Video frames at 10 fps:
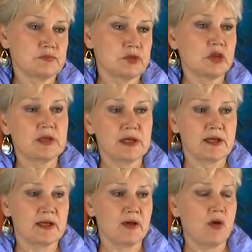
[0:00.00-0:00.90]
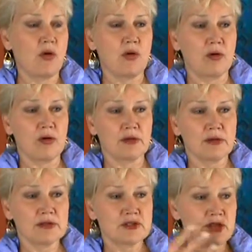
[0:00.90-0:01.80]
cooking or
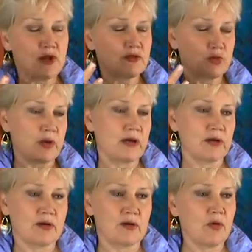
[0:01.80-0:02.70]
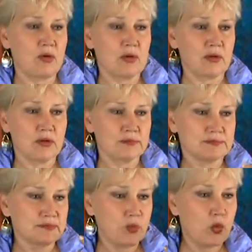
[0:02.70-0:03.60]
software or
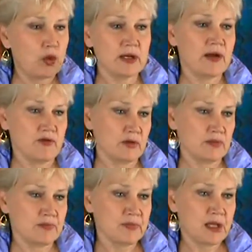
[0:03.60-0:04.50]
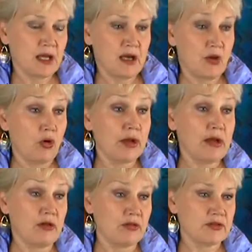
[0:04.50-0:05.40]
whatever, or
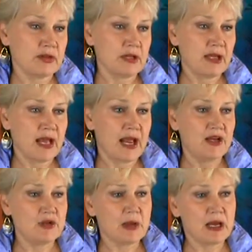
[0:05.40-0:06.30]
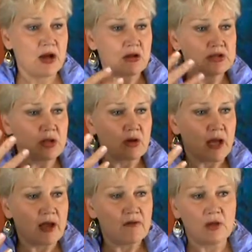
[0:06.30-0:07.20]
health. And you may also
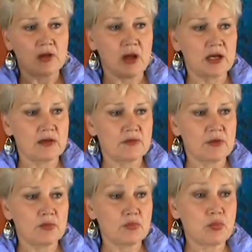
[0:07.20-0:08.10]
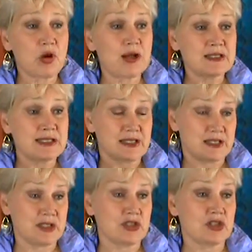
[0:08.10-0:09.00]
have a lot of
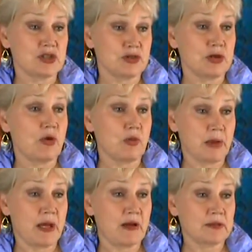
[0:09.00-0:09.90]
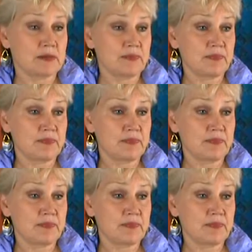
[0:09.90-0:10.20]
processes that you know about.